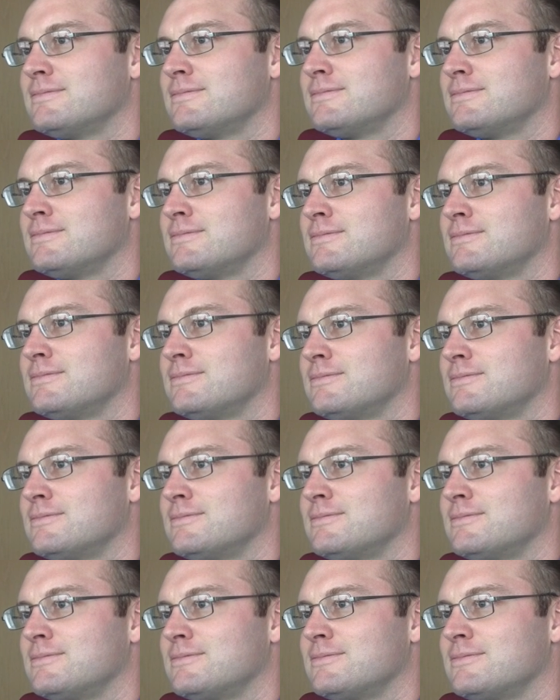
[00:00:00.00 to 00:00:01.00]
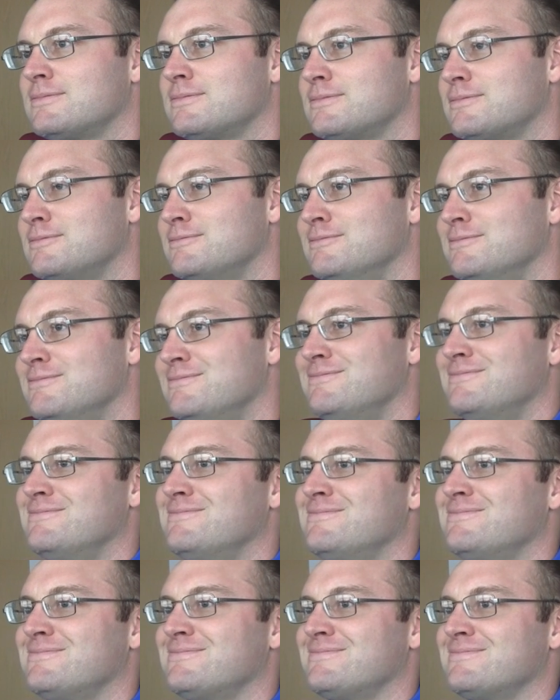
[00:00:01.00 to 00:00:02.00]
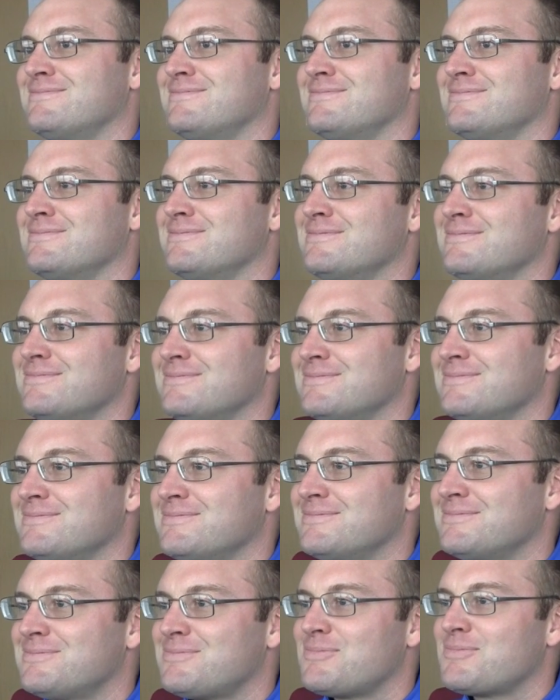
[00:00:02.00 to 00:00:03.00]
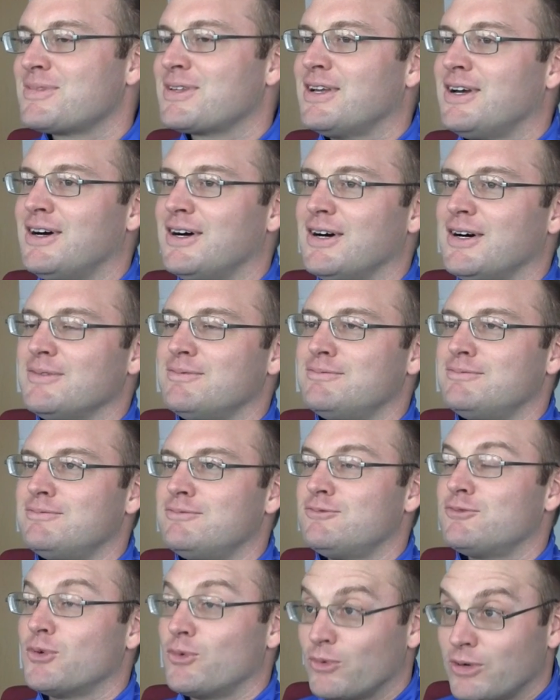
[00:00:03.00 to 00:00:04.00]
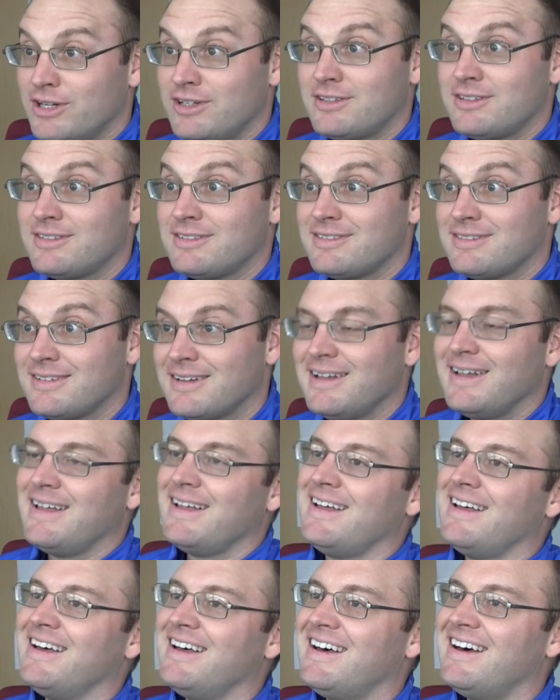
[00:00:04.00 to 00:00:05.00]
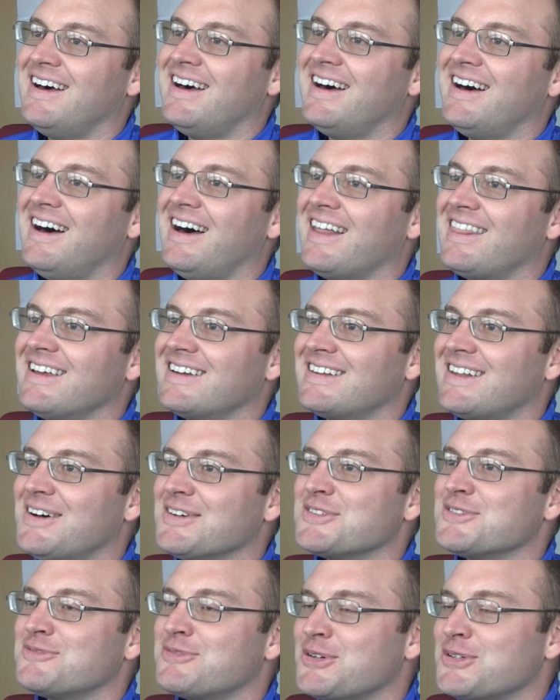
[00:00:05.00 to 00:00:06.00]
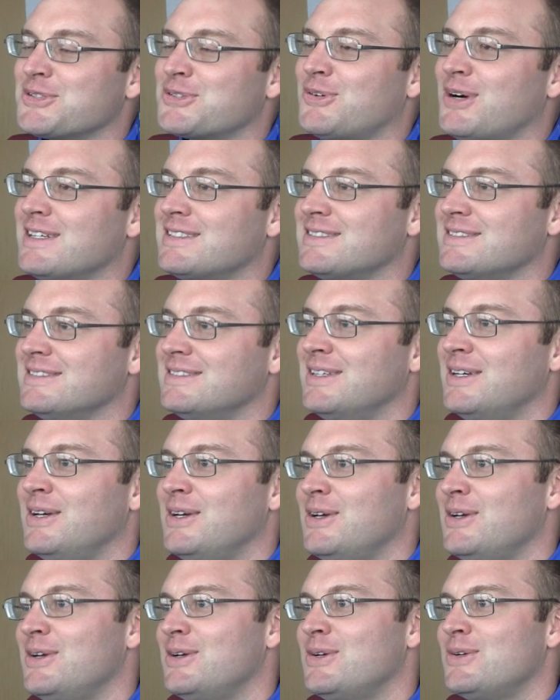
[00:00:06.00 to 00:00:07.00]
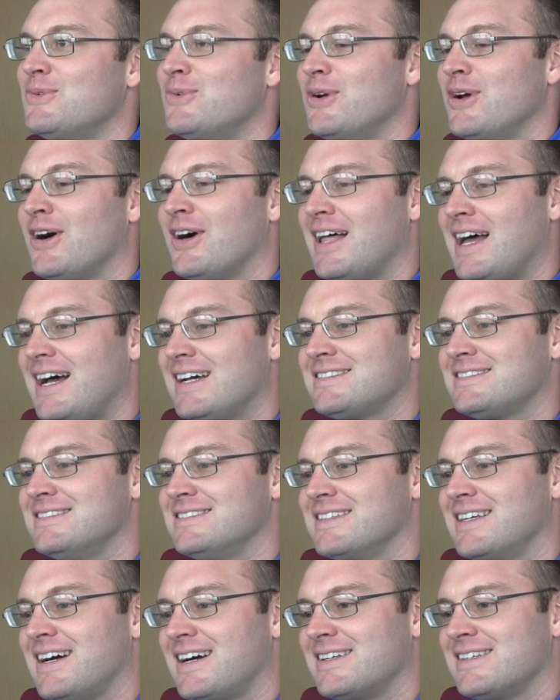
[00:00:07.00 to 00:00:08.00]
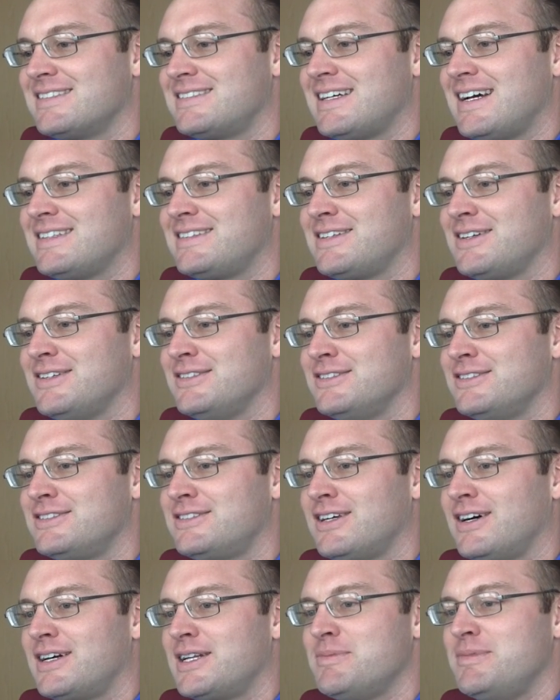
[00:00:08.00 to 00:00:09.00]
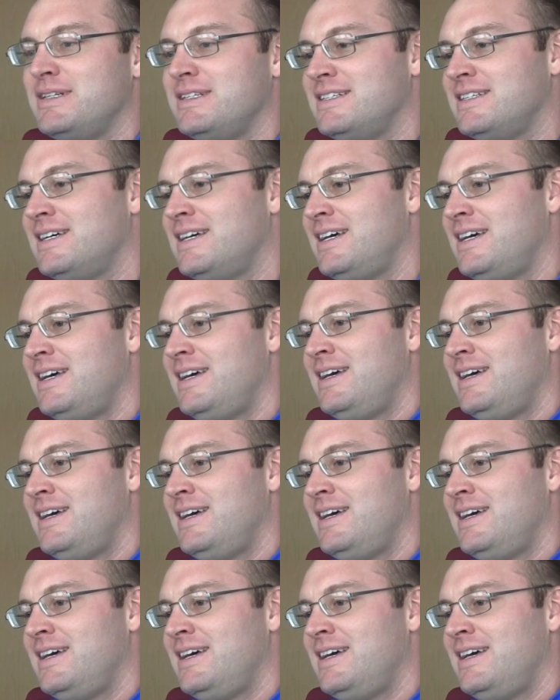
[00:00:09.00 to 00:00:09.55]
that like to be told that your jobs were no longer there? For real? I think that was the first question we all asked and kind of sat there and stunned. I mean,